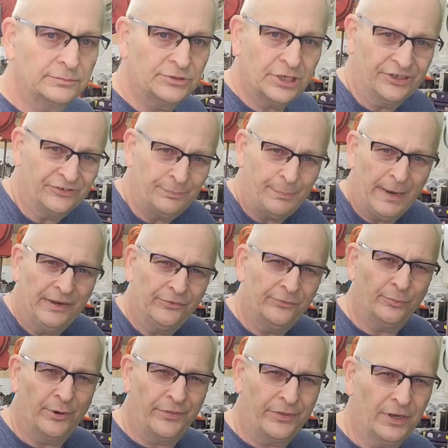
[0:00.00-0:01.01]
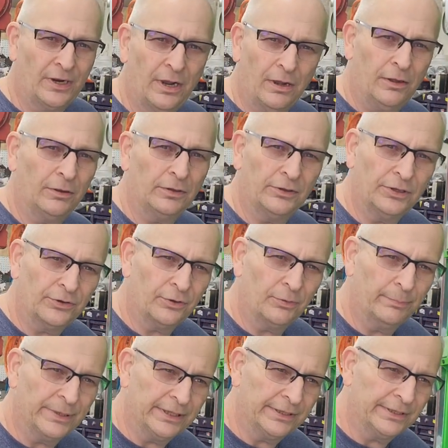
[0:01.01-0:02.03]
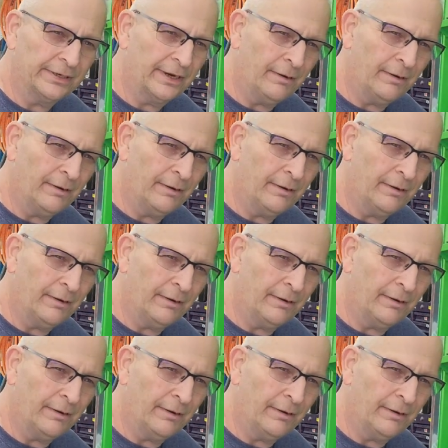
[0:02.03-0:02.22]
touch base with y'all a little bit